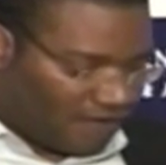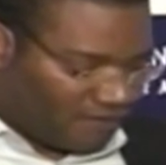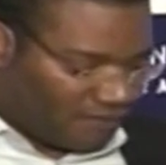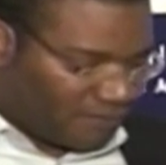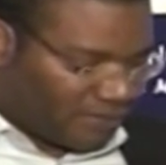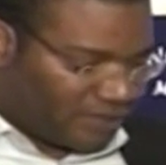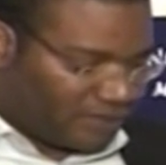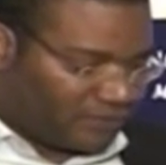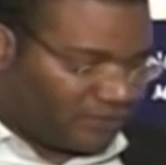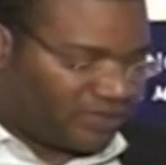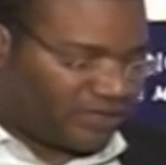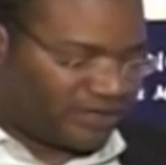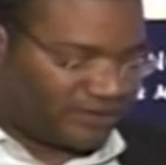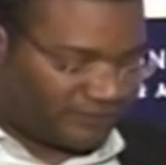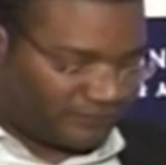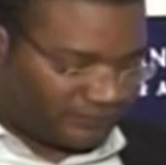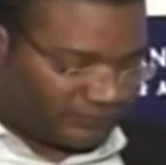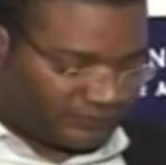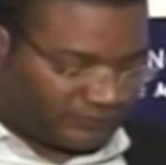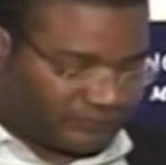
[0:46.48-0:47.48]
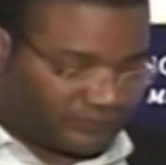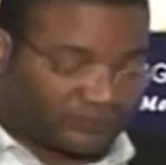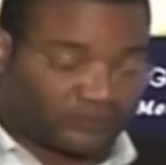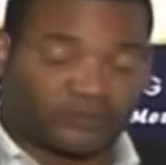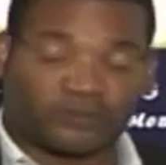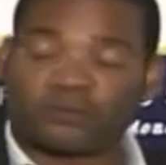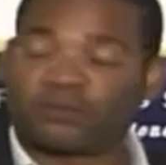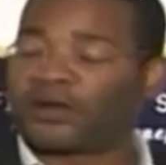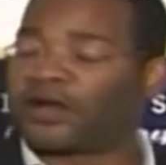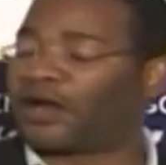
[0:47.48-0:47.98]
trends in the market,
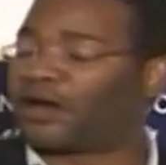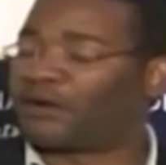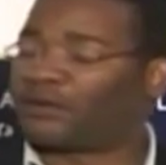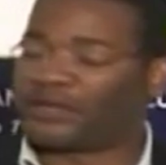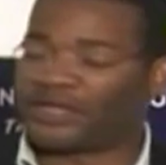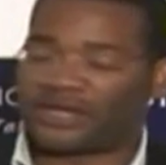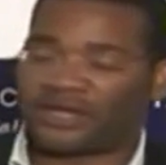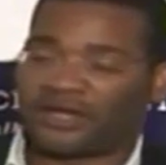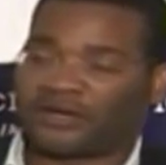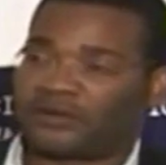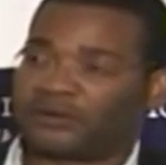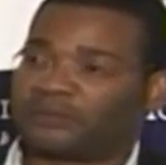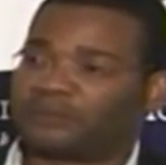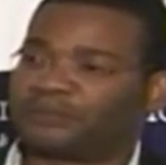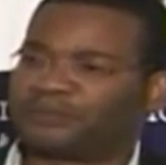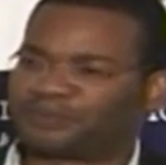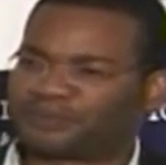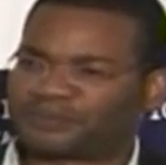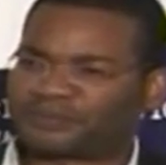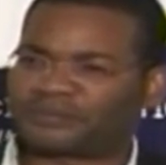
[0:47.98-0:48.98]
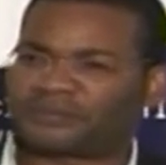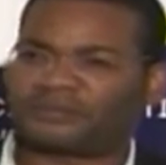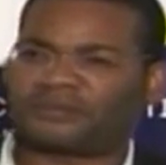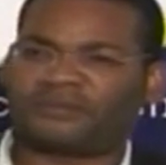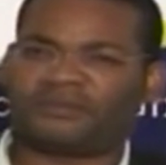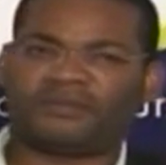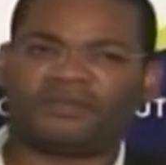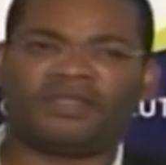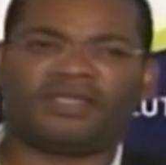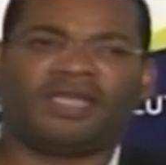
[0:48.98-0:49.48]
as well as stock
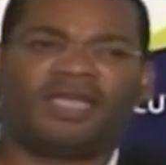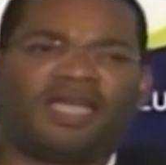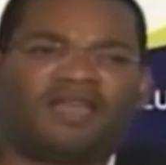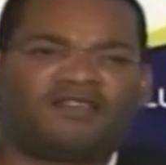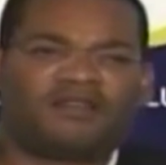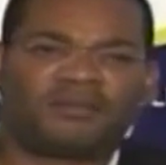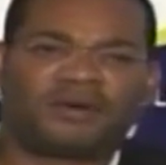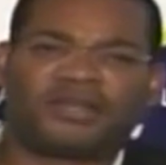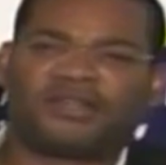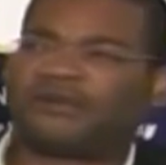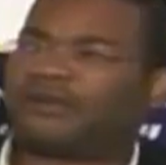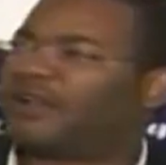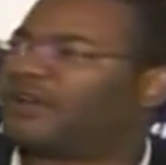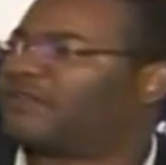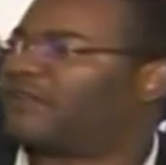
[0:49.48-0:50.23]
picks. The